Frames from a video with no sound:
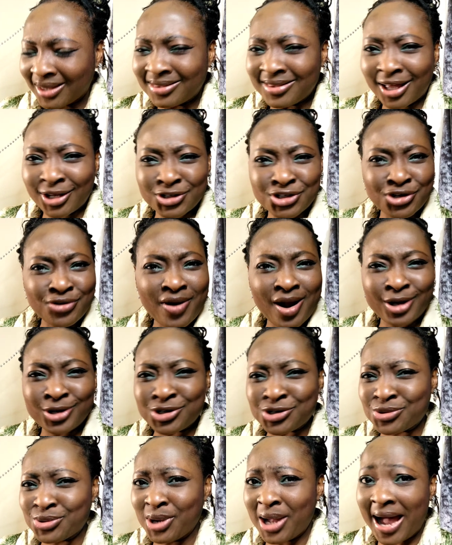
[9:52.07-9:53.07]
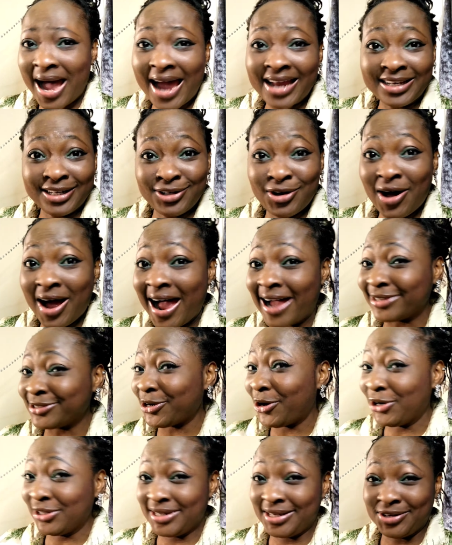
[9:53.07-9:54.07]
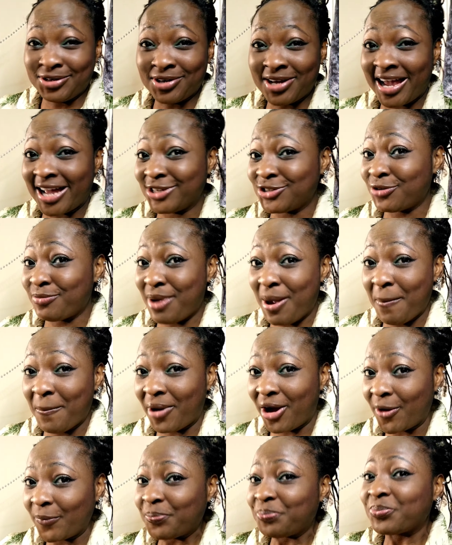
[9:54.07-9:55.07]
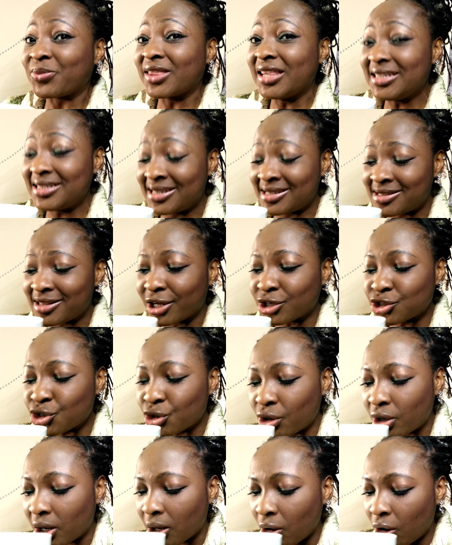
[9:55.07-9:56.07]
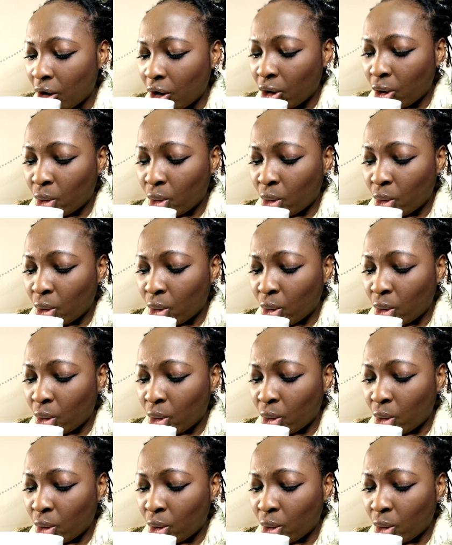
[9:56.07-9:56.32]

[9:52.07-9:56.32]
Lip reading: Natural sugar. I did not add honey, you guys remember. This is natural.